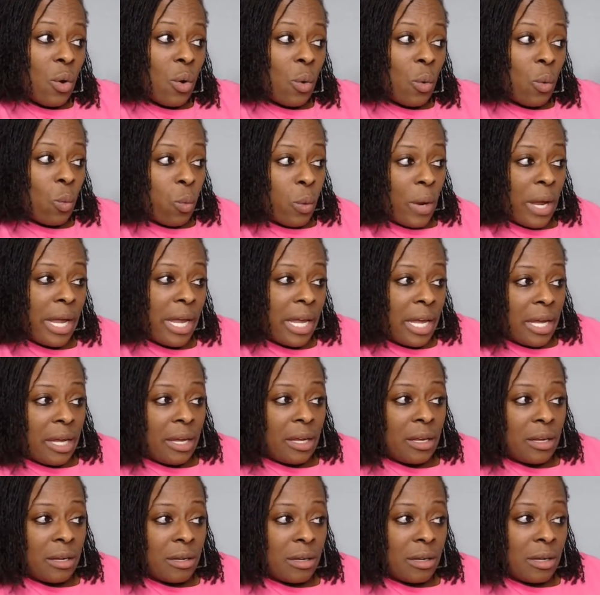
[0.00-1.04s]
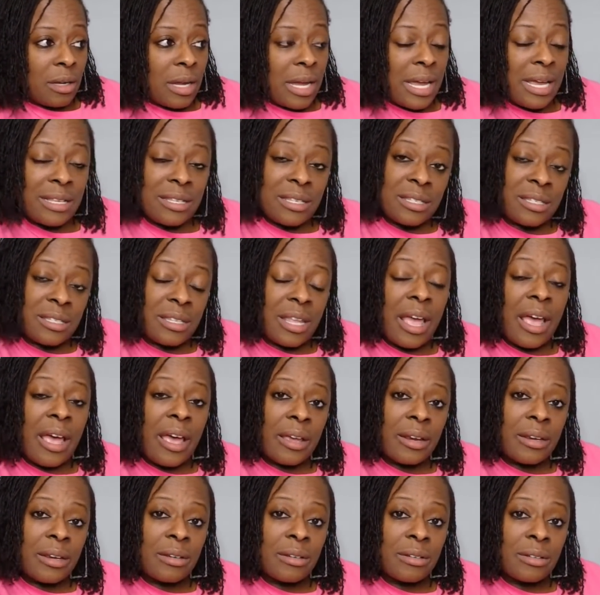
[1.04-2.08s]
We
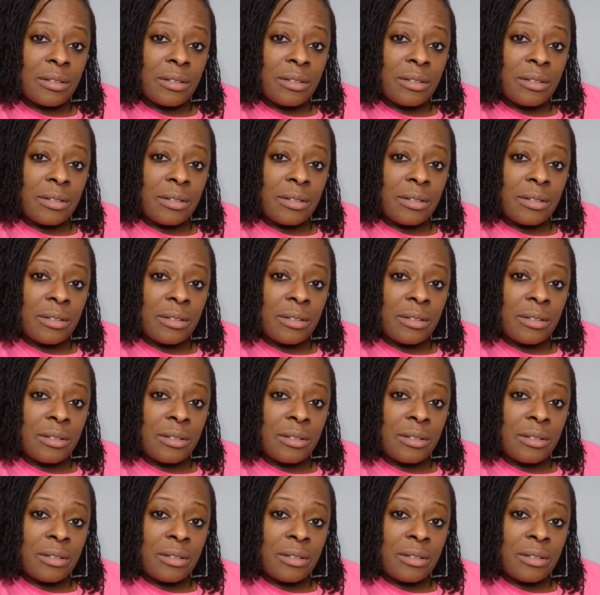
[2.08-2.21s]
instead